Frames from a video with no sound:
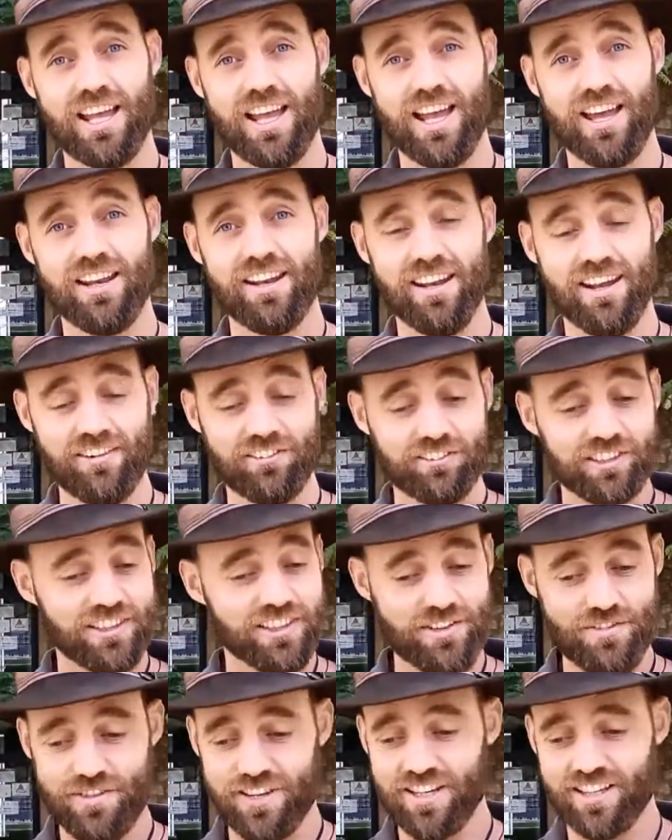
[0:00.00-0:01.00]
And I
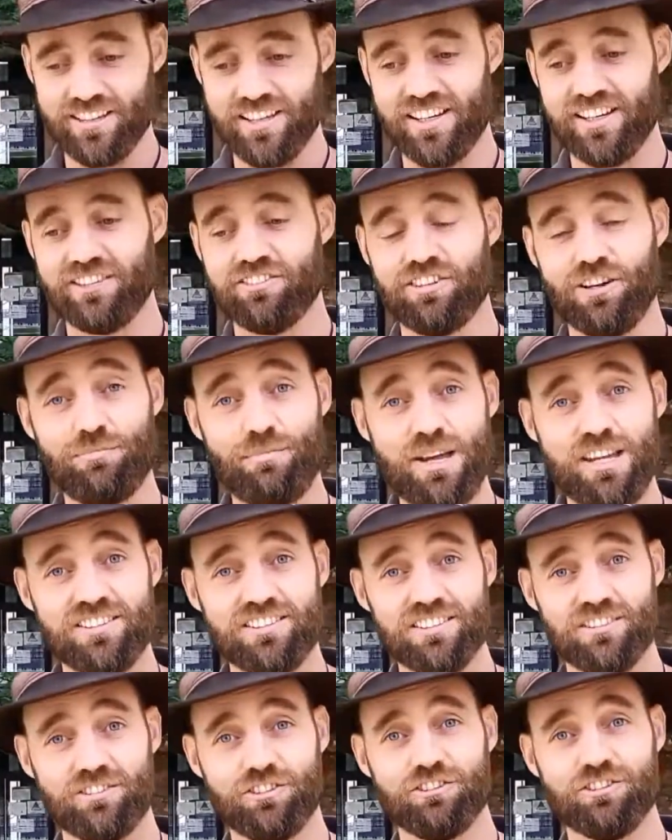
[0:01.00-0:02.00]
really think that it's
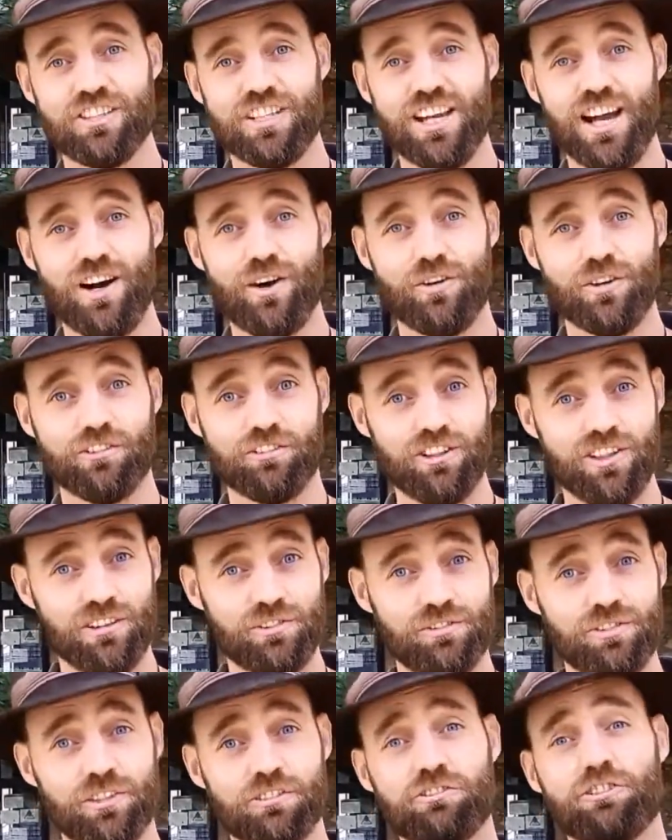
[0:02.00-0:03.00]
amazing to see how it's
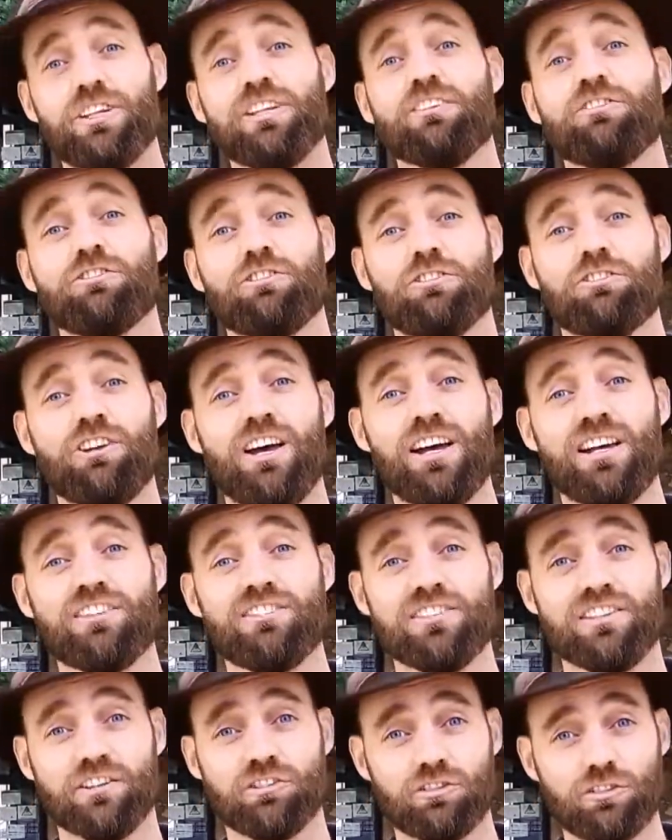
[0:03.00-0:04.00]
infiltrated
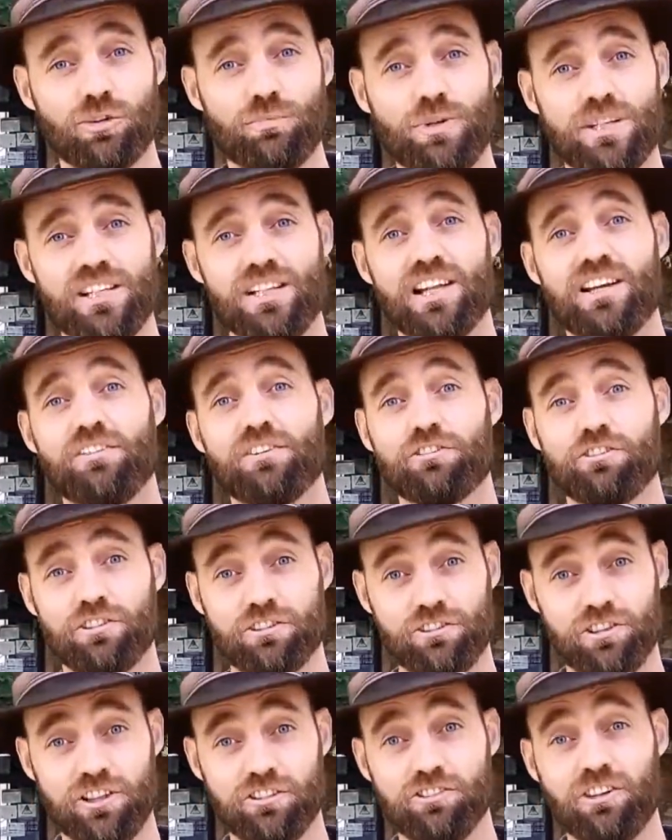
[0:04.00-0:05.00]
society on so many levels
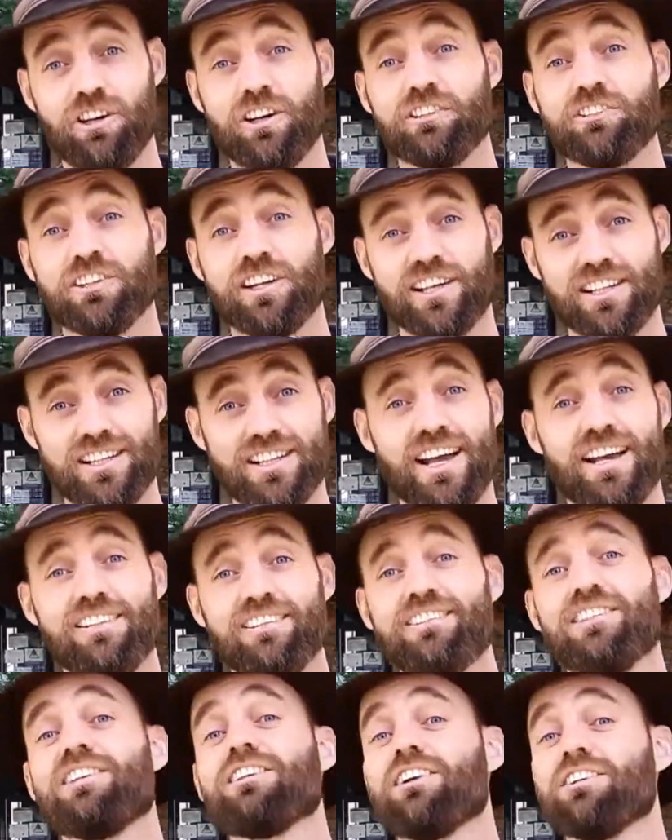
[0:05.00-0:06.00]
across
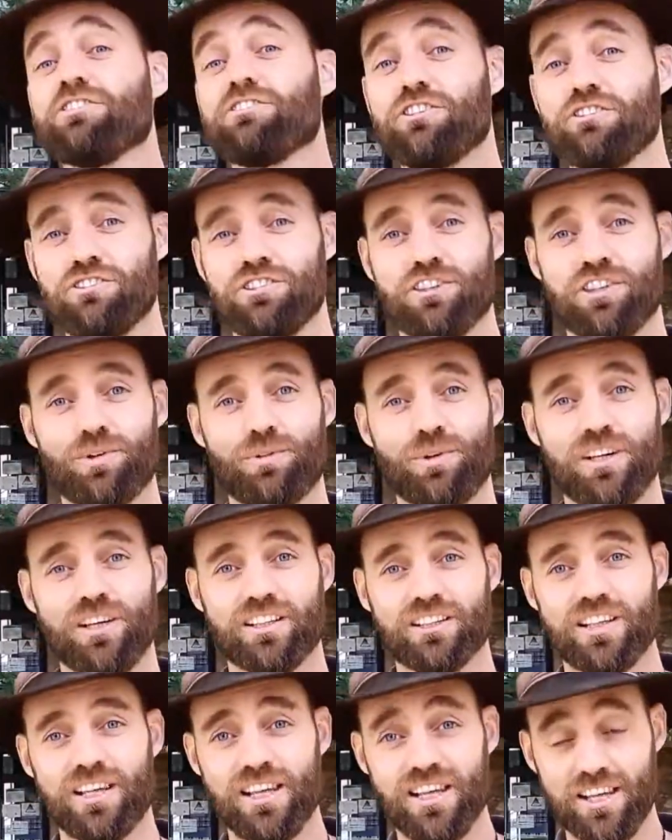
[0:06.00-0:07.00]
190 countries in the
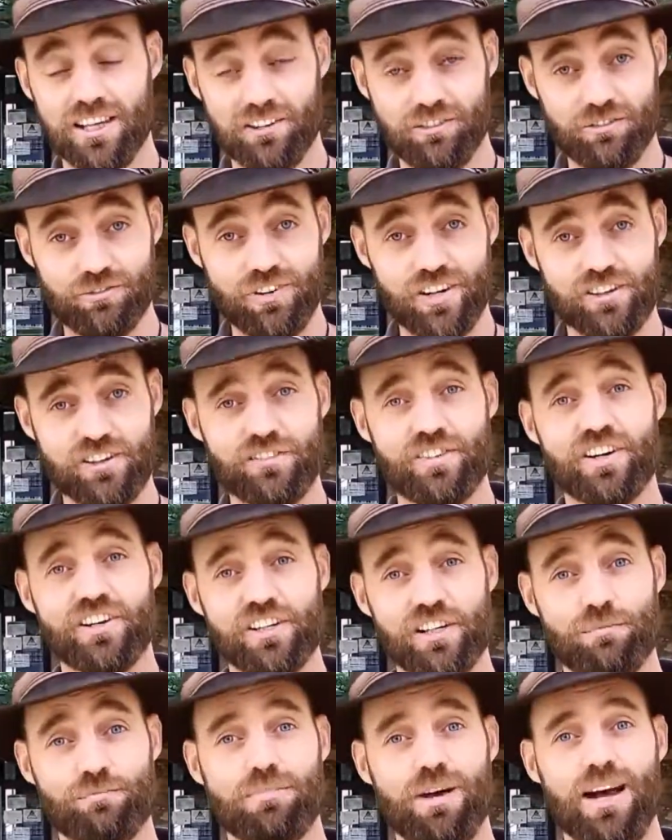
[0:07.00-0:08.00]
world. It's very, very
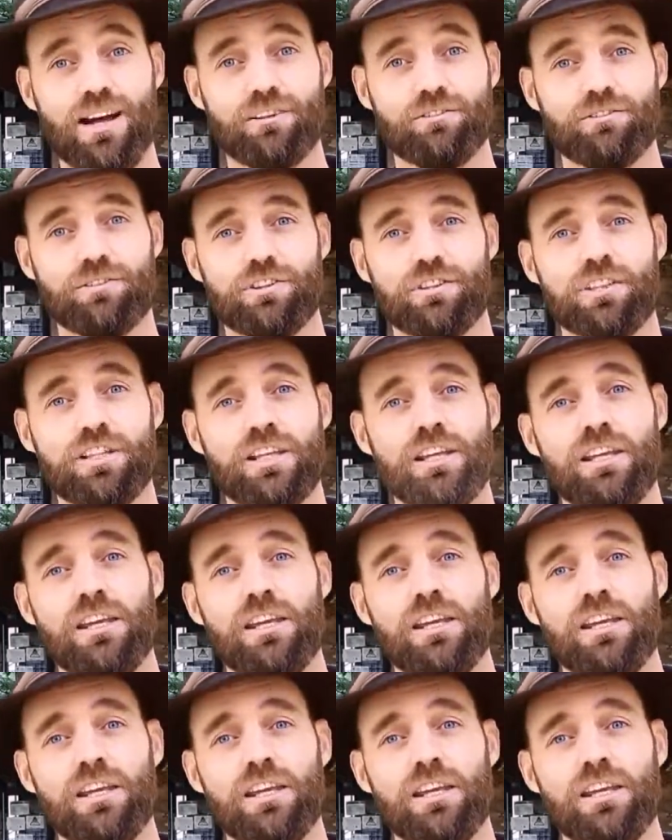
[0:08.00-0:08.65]
impactful.